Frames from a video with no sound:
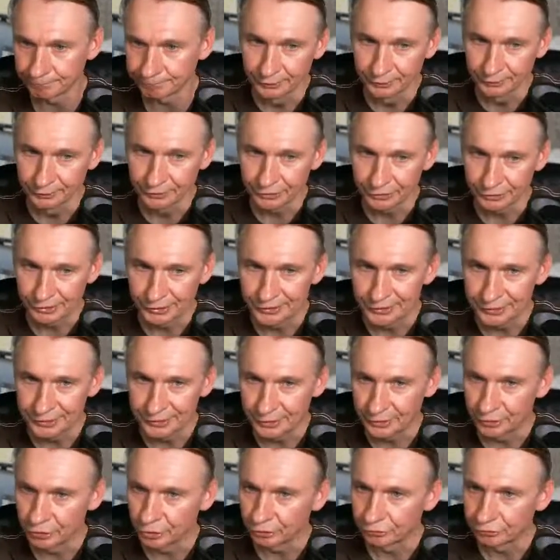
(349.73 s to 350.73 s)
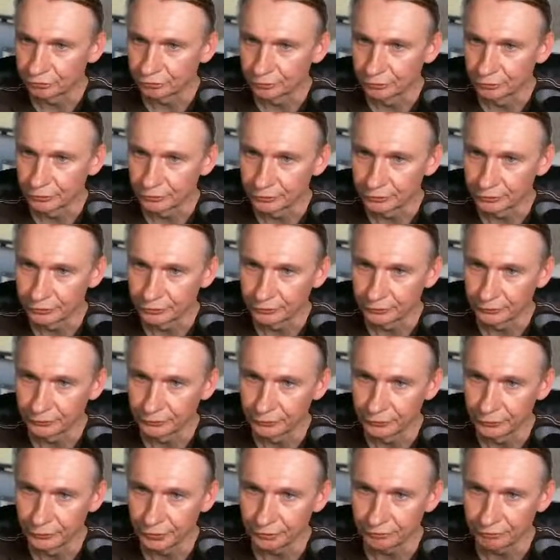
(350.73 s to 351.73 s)
it's easily overlooked.
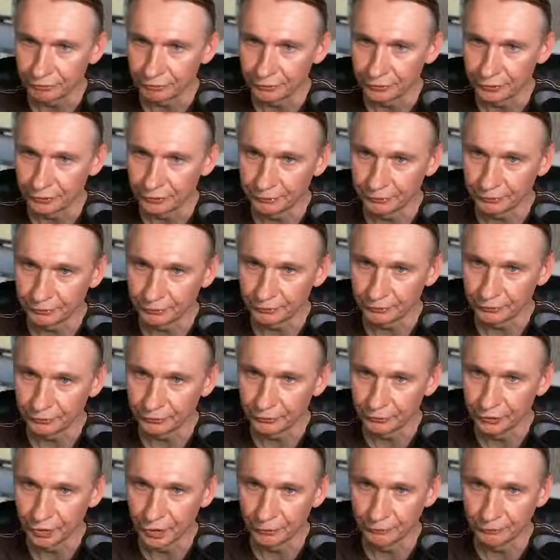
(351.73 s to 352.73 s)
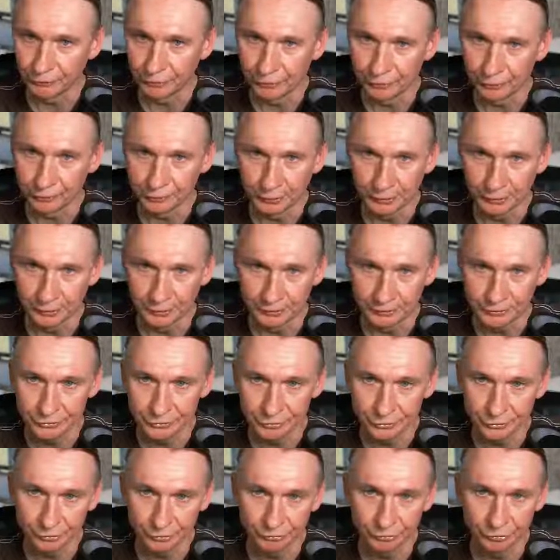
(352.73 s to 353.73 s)
You have here download links.
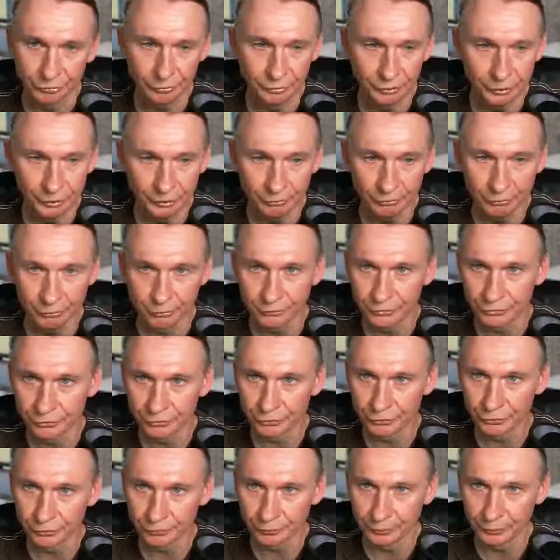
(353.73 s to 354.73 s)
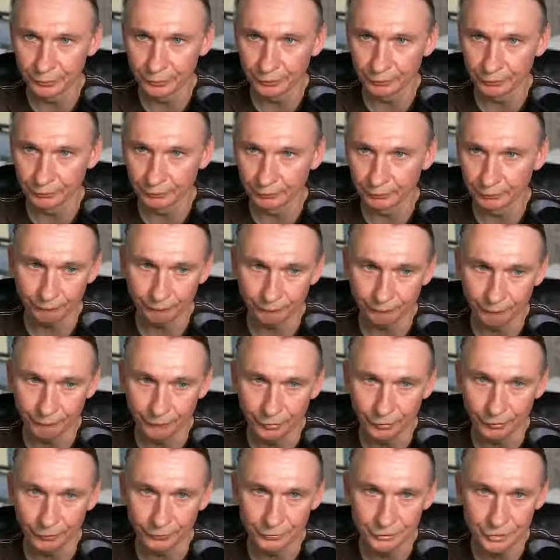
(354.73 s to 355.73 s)
So if you click on this, you will be
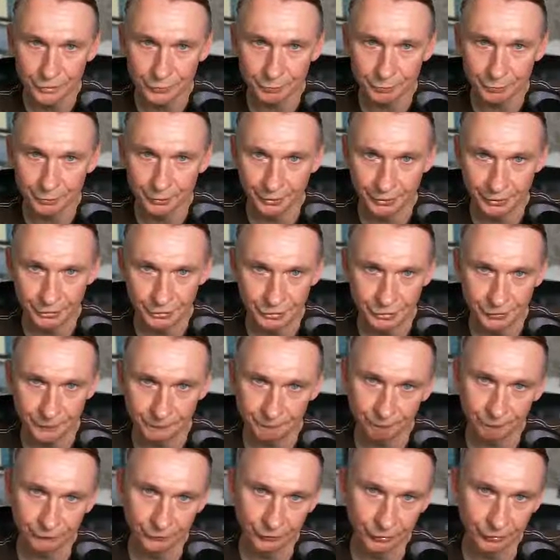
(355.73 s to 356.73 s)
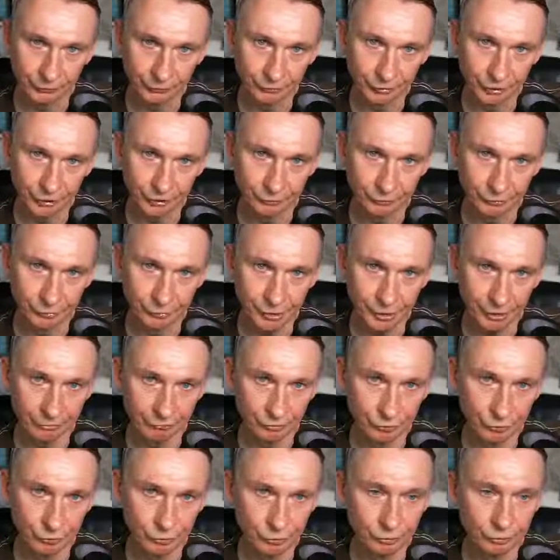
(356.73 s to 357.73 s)
on this page, and there you have the
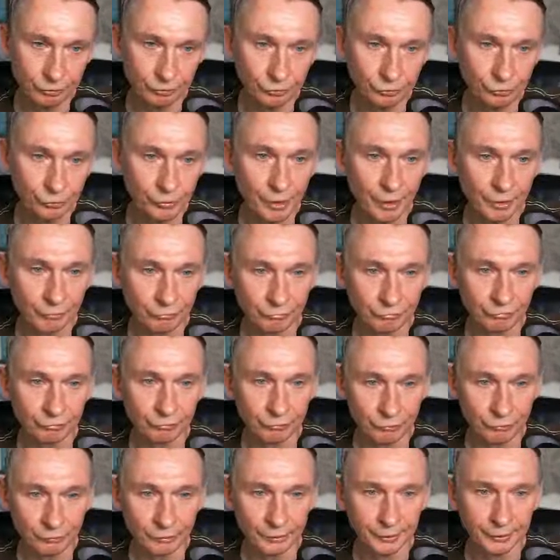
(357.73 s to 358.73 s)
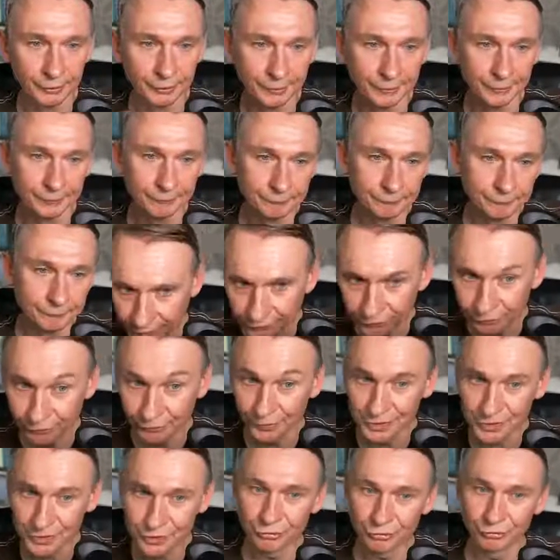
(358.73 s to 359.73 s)
Google Drive for the
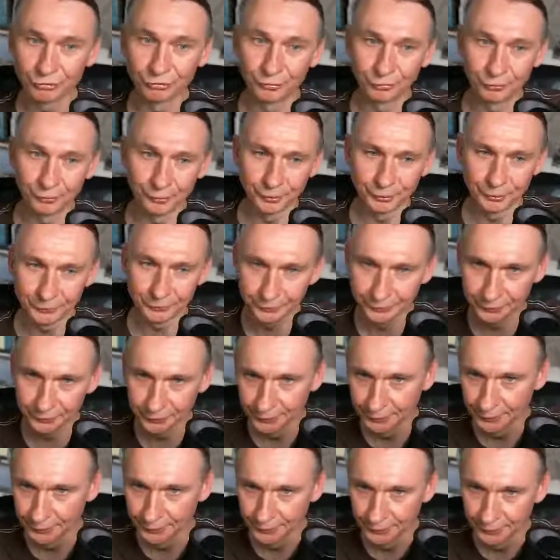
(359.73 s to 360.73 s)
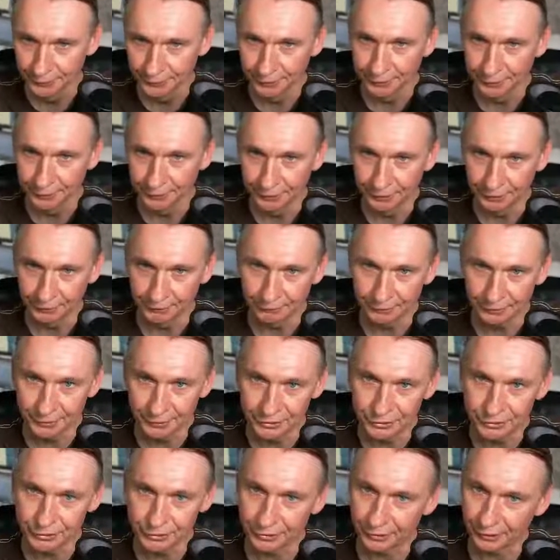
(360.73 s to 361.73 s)
rest of the world. Here
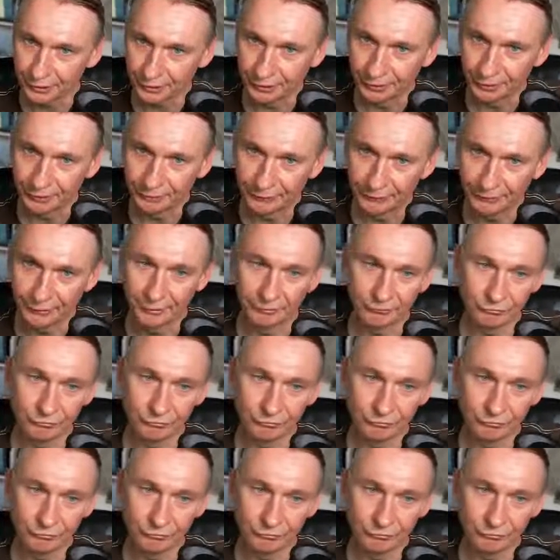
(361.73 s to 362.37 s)
it's, I think,